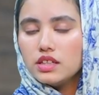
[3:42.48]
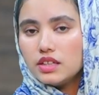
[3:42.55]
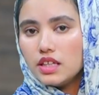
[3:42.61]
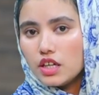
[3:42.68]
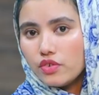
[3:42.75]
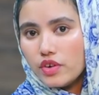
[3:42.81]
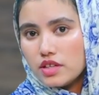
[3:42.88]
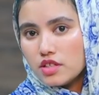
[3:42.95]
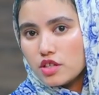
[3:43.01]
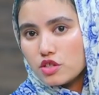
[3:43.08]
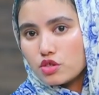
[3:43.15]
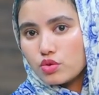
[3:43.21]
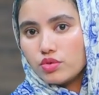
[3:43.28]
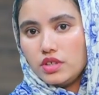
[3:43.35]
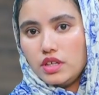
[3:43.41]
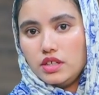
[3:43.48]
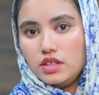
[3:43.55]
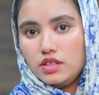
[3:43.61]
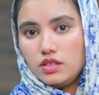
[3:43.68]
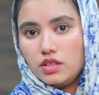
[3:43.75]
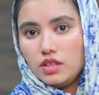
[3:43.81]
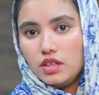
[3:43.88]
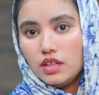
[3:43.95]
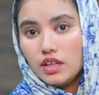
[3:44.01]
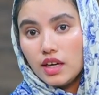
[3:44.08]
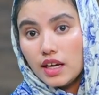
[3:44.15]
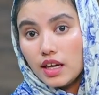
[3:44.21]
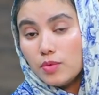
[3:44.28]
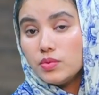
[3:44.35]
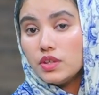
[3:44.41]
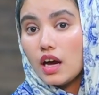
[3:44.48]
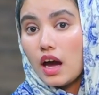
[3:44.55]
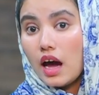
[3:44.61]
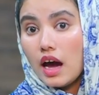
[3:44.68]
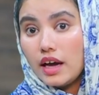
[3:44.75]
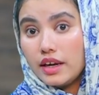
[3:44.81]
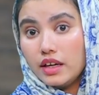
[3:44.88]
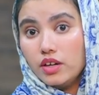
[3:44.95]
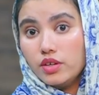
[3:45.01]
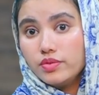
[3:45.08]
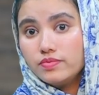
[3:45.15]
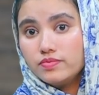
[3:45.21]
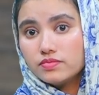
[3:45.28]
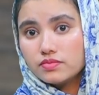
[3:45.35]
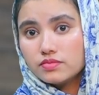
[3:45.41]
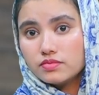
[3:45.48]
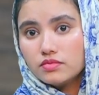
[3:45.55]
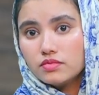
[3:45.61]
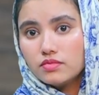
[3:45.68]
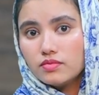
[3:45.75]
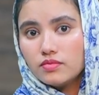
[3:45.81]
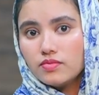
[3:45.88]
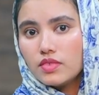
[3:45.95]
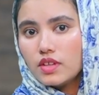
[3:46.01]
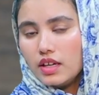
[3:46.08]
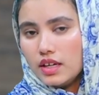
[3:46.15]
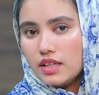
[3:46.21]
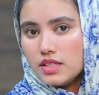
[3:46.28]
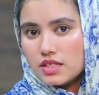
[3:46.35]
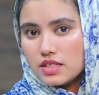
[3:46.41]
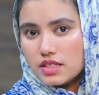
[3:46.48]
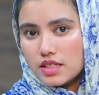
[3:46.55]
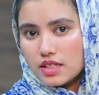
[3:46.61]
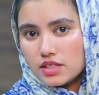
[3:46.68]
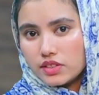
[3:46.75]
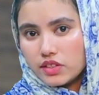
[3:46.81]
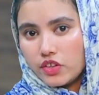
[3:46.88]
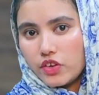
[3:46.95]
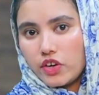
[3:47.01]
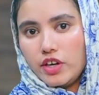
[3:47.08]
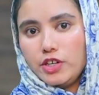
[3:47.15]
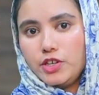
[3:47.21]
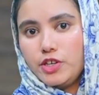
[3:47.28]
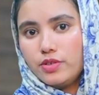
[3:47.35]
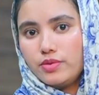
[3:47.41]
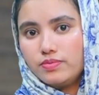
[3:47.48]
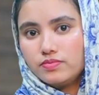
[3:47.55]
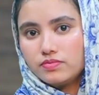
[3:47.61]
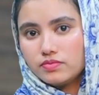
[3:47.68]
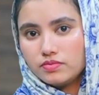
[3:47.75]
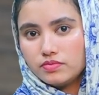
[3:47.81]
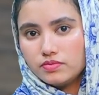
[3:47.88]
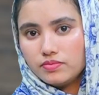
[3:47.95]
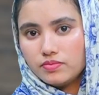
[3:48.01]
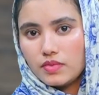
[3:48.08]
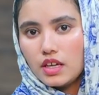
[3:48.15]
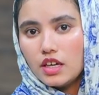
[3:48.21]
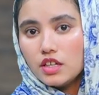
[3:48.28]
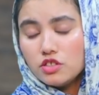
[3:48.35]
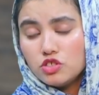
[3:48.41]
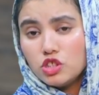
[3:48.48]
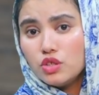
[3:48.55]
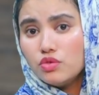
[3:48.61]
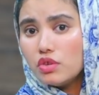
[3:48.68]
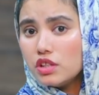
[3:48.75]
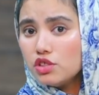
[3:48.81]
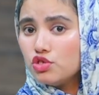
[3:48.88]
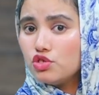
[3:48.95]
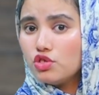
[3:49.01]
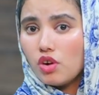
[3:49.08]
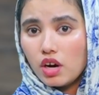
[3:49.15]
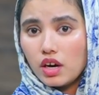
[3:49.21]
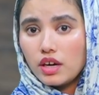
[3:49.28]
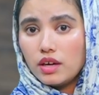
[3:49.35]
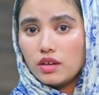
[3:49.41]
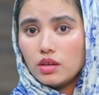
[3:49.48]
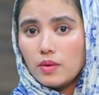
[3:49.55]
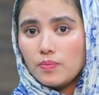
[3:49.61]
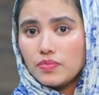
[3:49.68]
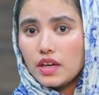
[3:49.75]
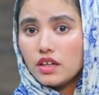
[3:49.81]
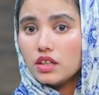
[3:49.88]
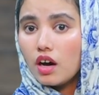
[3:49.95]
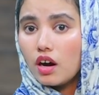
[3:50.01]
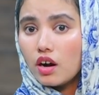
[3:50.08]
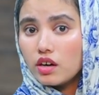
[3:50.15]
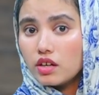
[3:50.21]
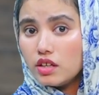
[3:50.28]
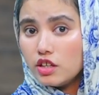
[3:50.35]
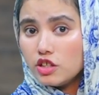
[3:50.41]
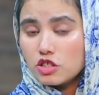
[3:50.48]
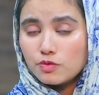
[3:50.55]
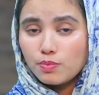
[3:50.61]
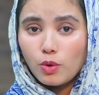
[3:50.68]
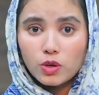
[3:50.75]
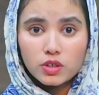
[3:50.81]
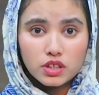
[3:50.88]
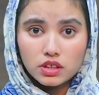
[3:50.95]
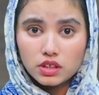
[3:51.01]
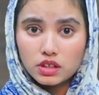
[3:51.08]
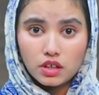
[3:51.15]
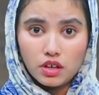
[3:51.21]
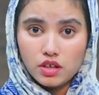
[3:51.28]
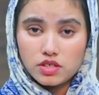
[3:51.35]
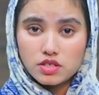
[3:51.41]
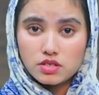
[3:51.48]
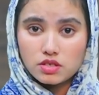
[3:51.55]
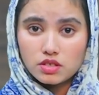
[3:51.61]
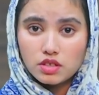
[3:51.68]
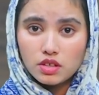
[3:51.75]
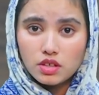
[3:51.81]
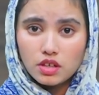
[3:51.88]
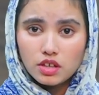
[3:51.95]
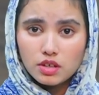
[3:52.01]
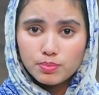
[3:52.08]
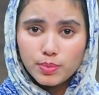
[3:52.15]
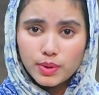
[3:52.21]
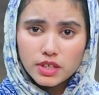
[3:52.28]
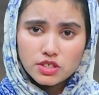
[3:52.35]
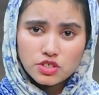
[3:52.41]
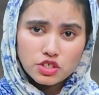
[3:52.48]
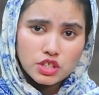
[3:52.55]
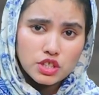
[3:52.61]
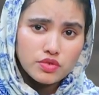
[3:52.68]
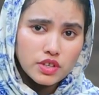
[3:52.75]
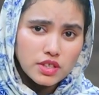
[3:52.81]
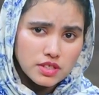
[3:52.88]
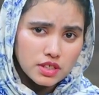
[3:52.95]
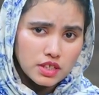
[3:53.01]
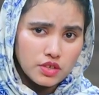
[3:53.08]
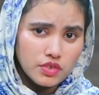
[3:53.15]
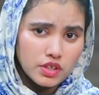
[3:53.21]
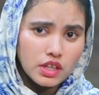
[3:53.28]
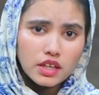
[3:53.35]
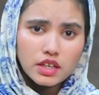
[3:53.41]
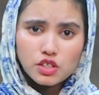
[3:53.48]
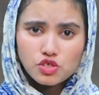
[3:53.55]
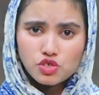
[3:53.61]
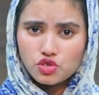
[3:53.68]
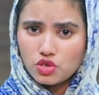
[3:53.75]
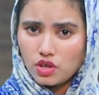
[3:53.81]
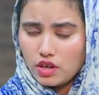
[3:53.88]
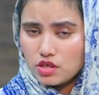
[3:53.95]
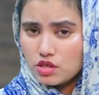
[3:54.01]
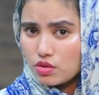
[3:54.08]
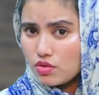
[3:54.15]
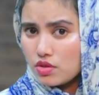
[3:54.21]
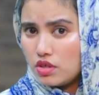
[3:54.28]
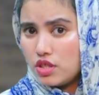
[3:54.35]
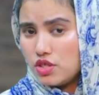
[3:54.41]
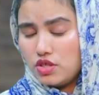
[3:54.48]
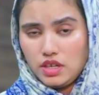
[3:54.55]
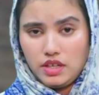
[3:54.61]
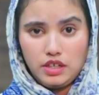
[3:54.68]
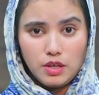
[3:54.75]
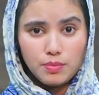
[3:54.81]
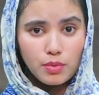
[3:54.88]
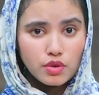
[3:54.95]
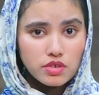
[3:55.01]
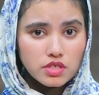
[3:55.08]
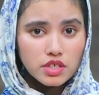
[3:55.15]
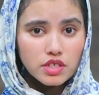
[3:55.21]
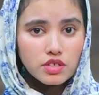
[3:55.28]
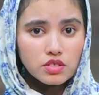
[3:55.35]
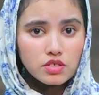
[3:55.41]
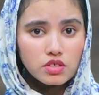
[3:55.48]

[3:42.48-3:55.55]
There was a student named Anna in 6th grade. She was shy and hardly spoke in class, but she was given a chance to design a poster.